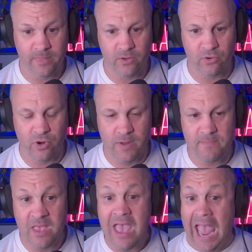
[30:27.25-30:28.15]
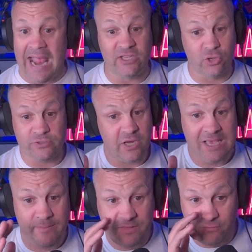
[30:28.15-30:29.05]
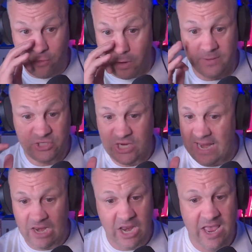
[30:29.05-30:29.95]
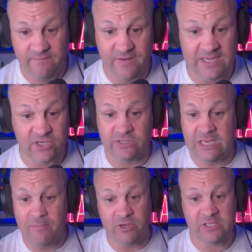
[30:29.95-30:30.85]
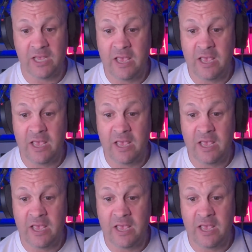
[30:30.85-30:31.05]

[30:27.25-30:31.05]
All right. And it's also coming through on the chat loud and fast. I got Timos.